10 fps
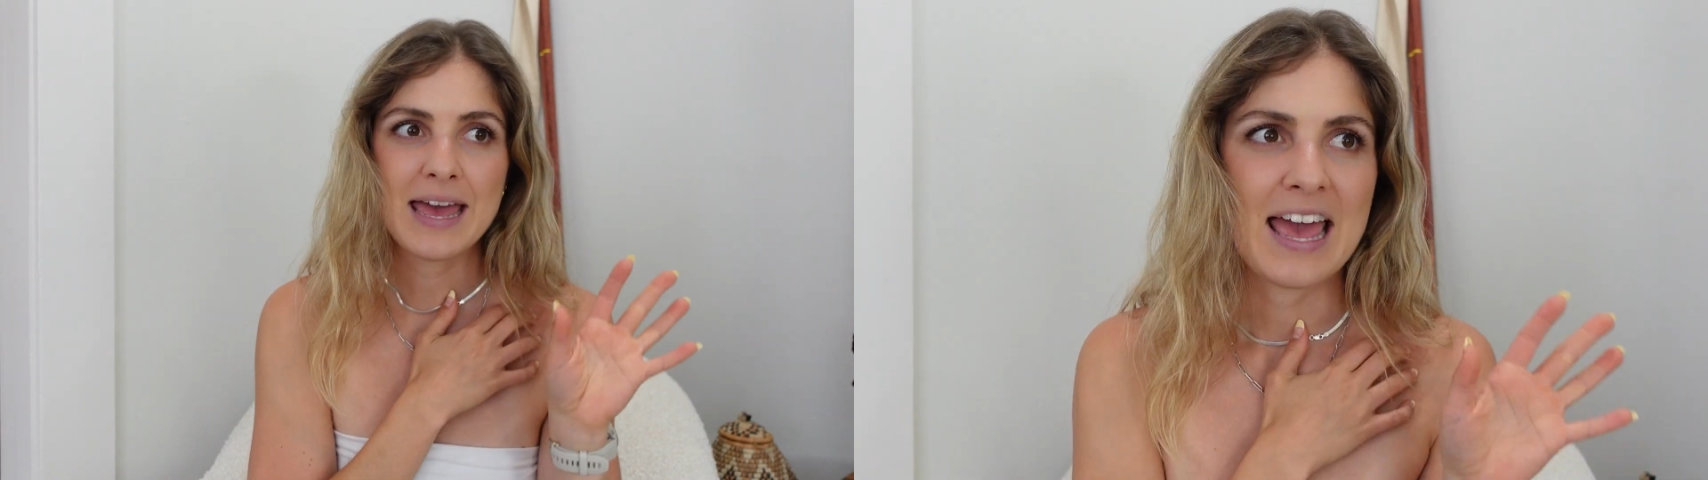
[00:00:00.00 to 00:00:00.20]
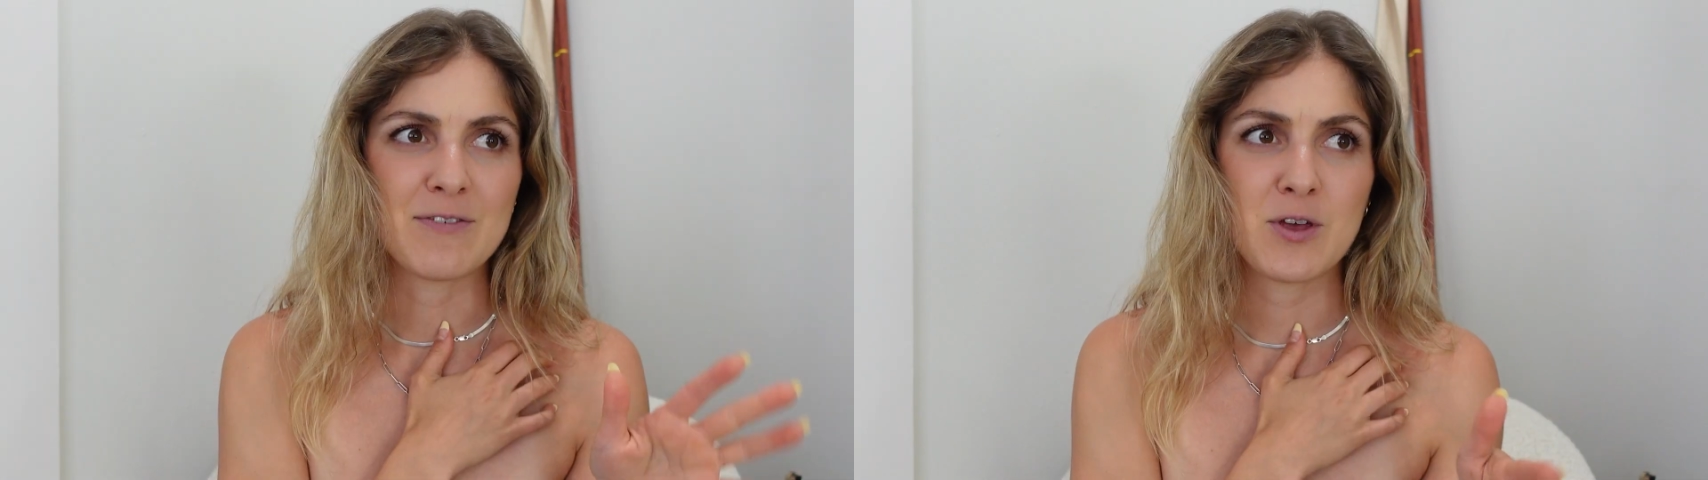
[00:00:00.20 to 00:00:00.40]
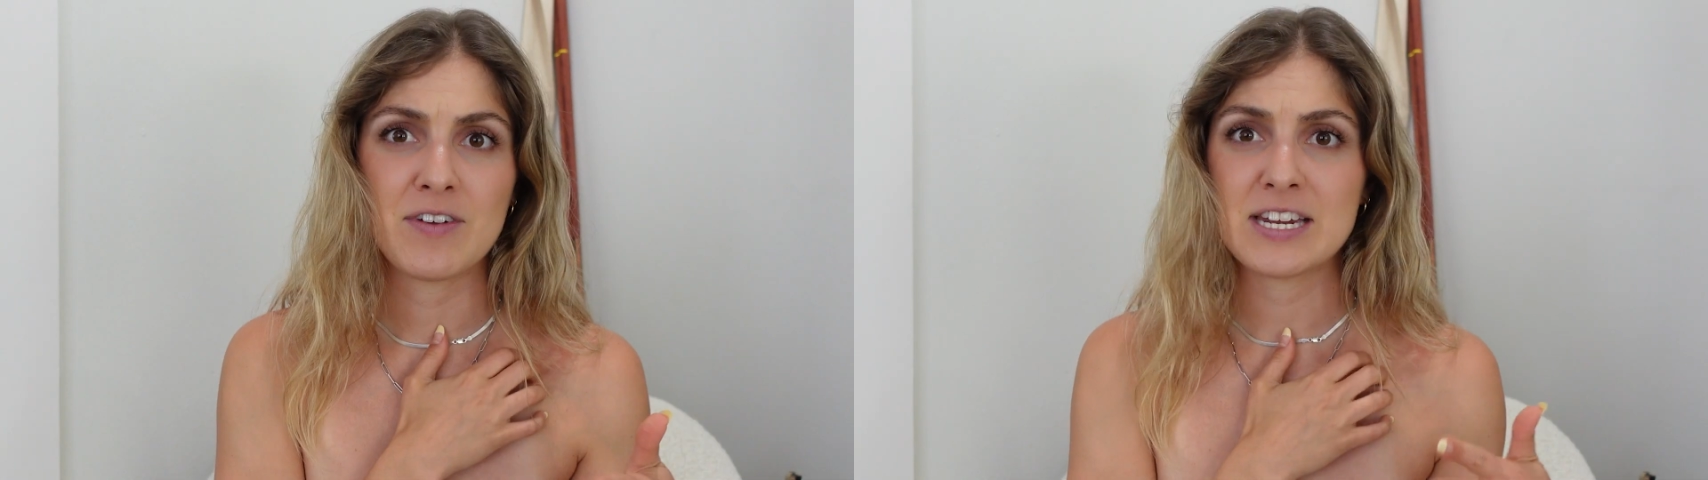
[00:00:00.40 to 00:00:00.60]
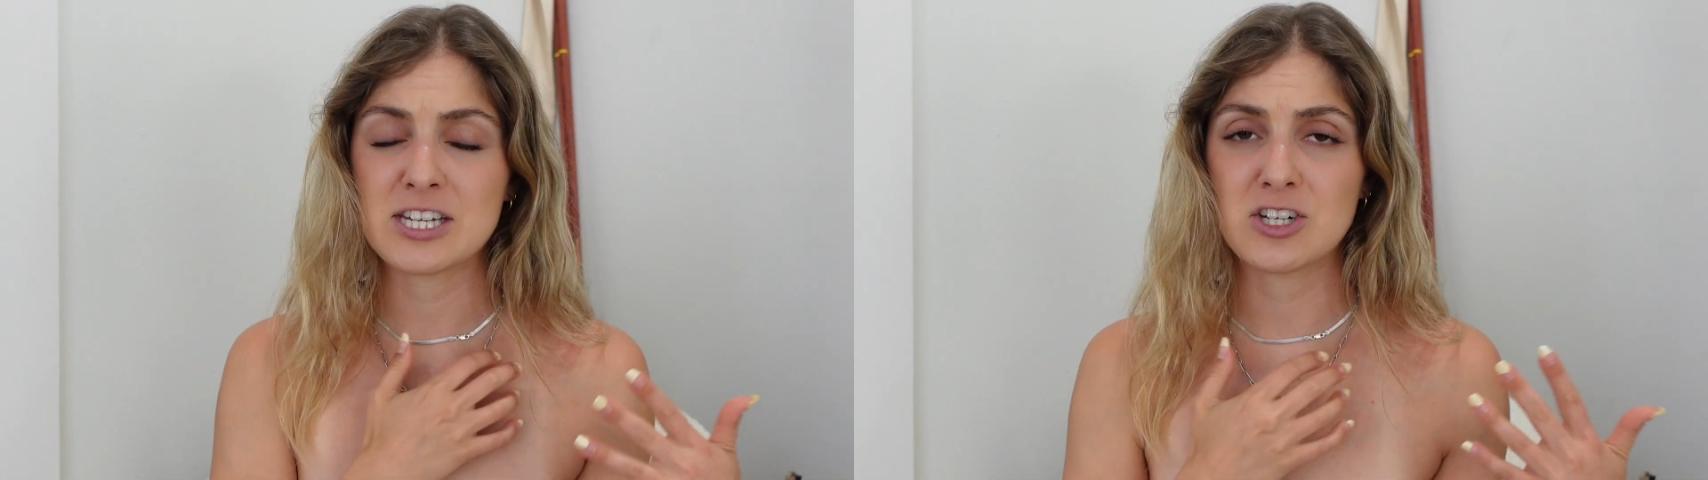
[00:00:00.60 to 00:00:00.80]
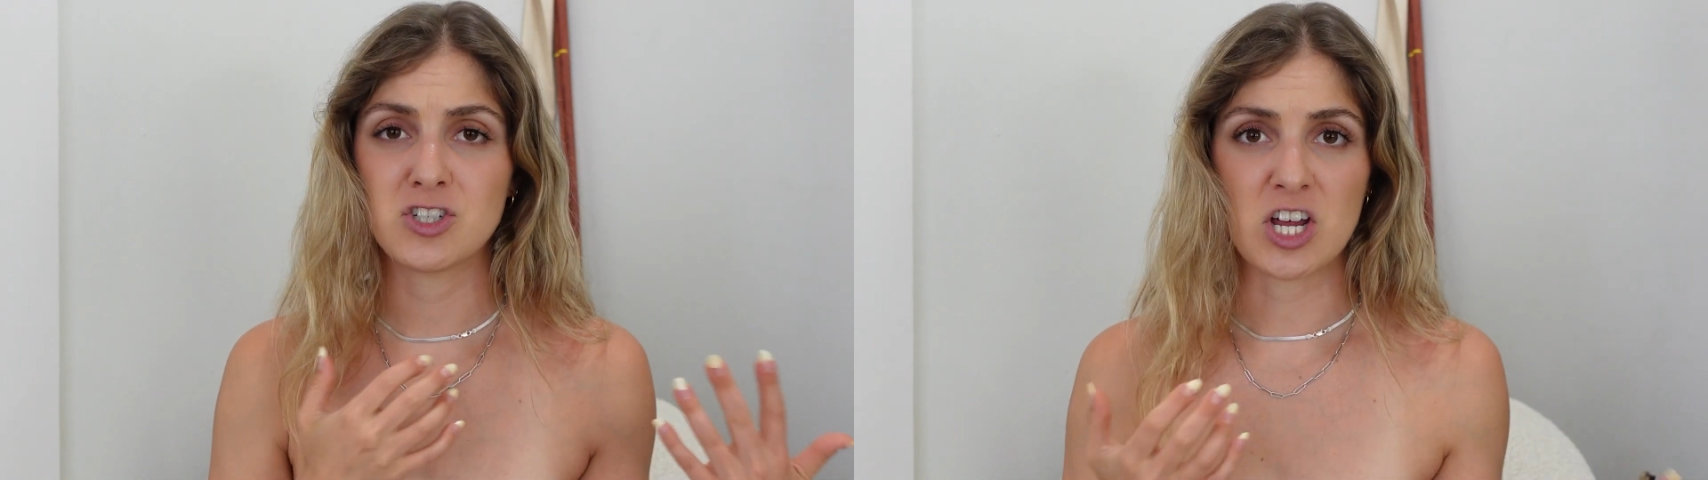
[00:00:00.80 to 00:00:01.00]
If you have any
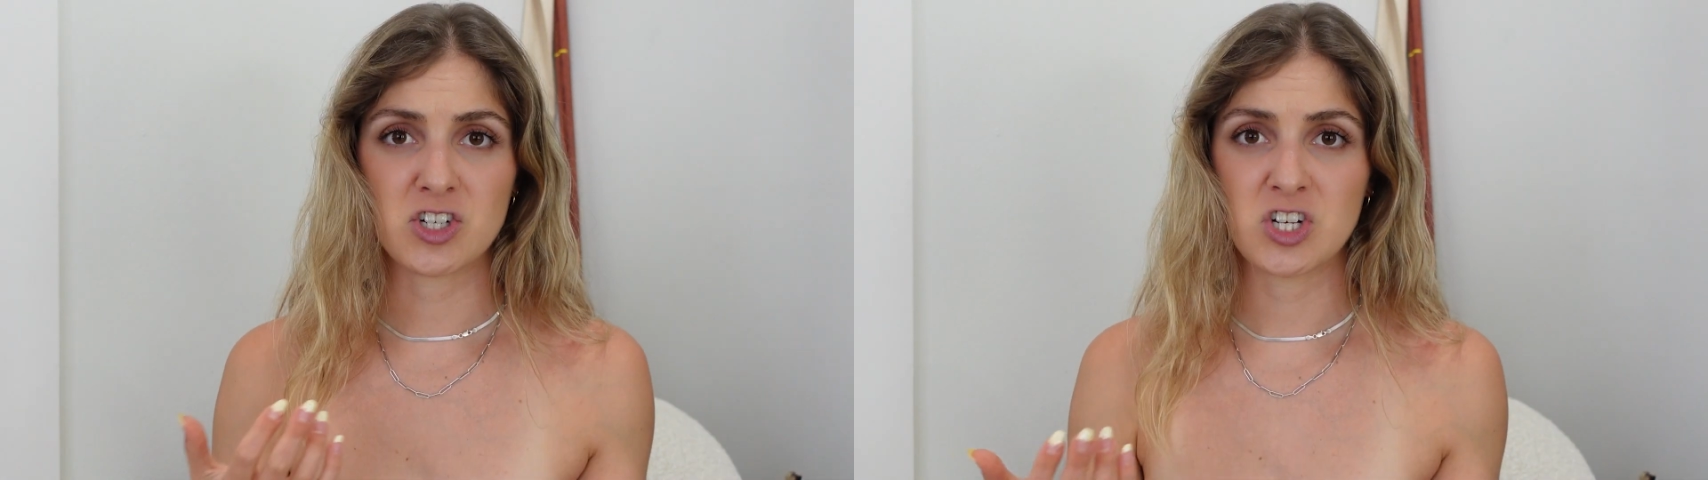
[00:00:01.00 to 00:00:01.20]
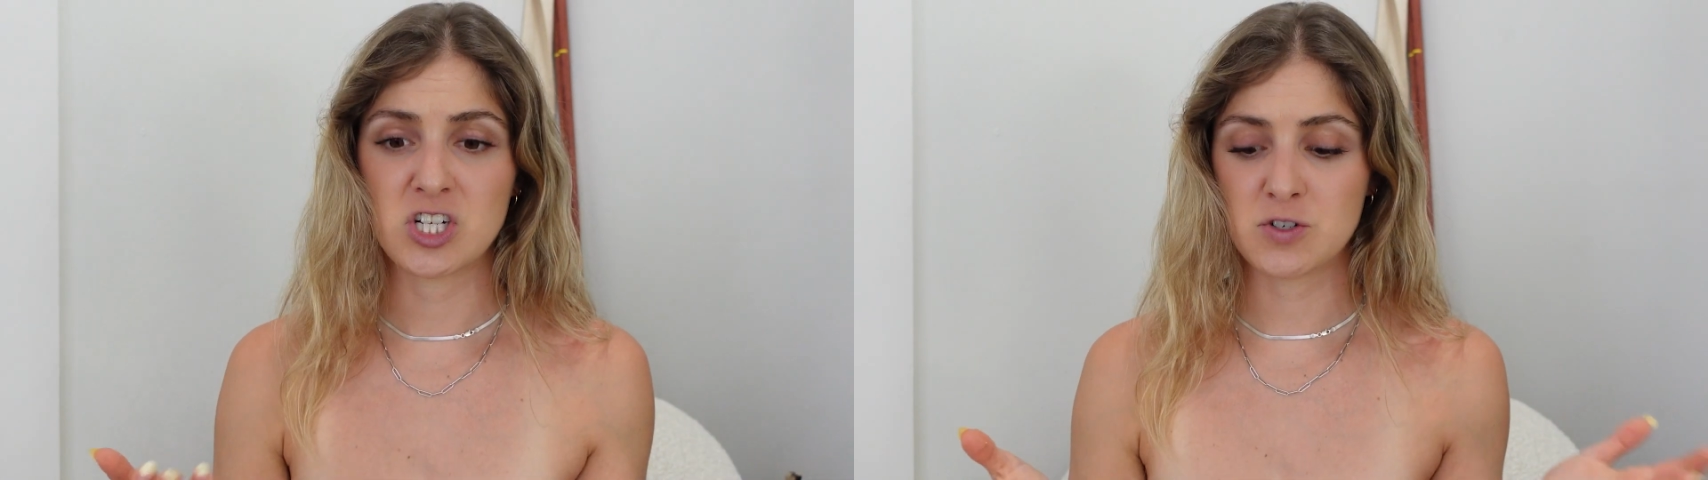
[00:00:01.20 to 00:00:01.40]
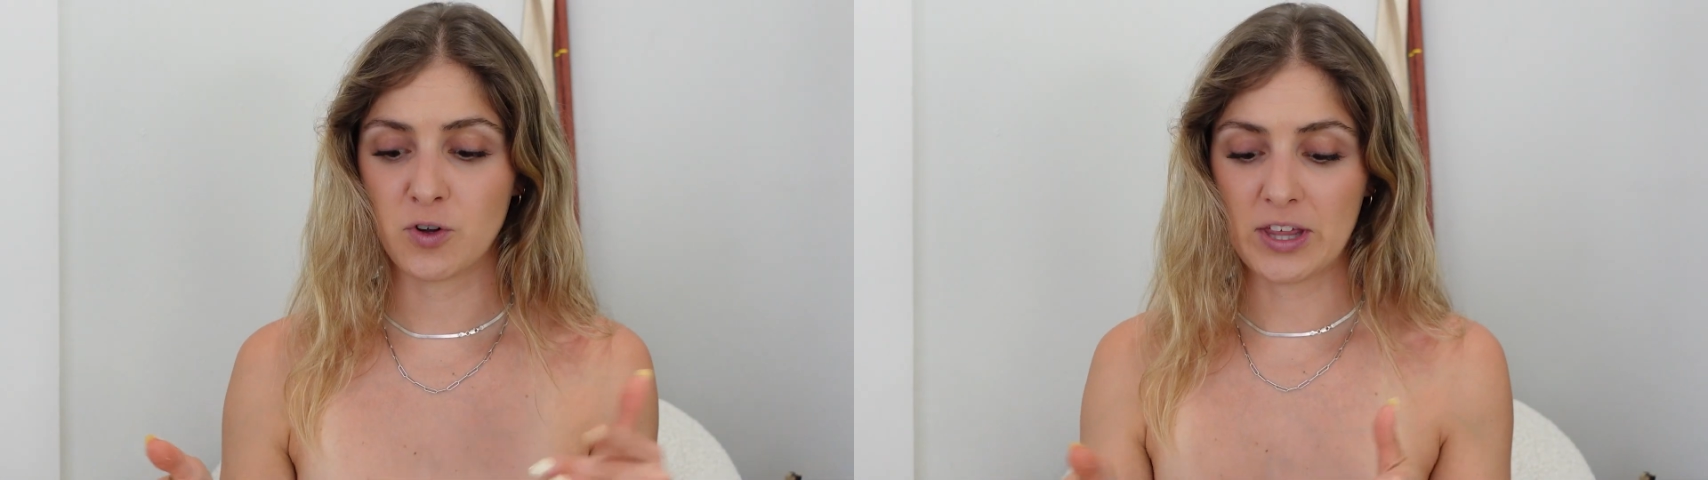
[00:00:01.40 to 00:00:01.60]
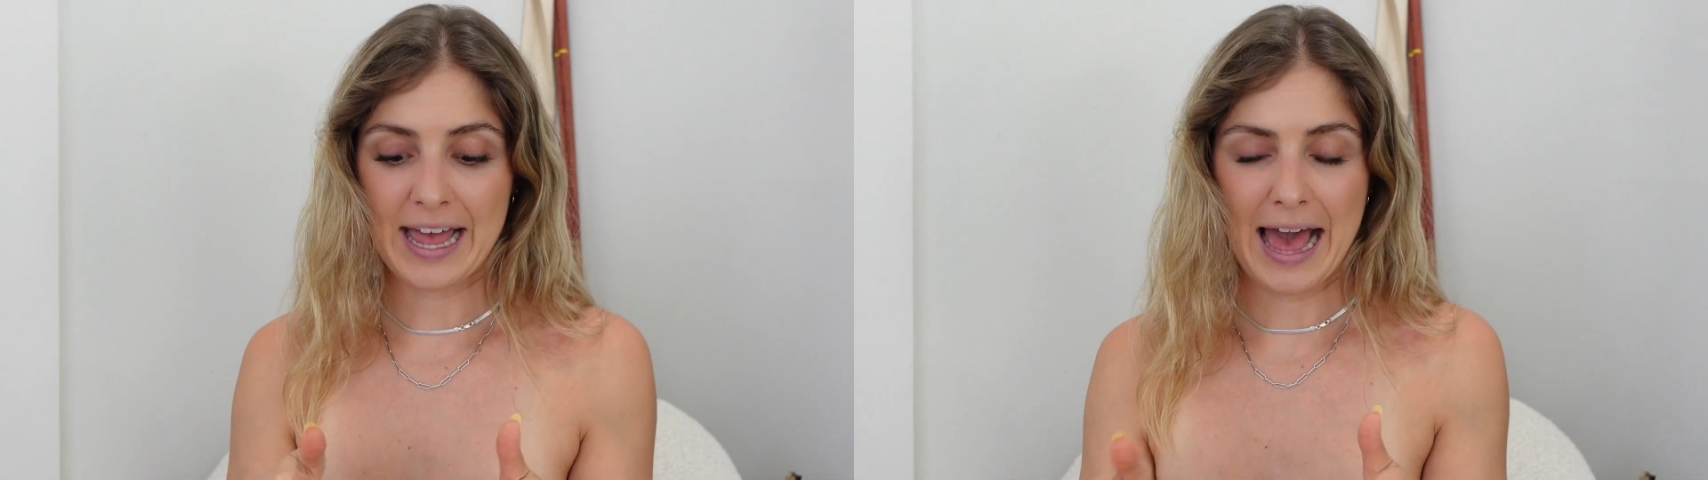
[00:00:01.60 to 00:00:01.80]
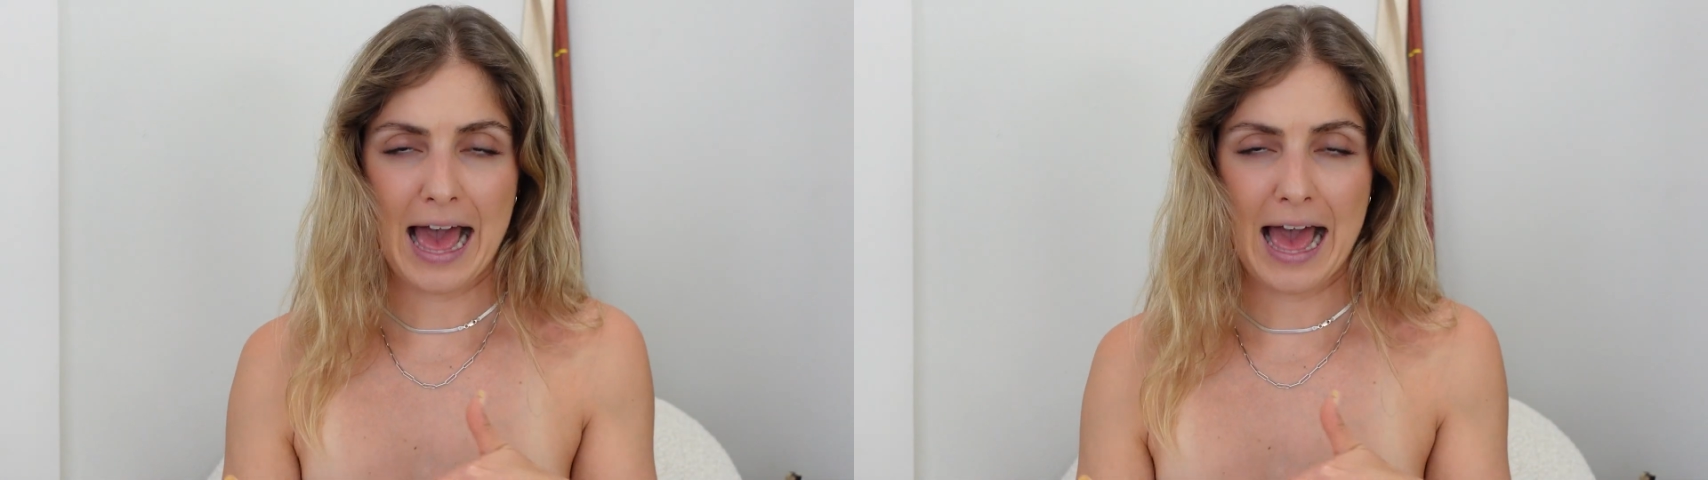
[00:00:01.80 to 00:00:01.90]
suggestions for like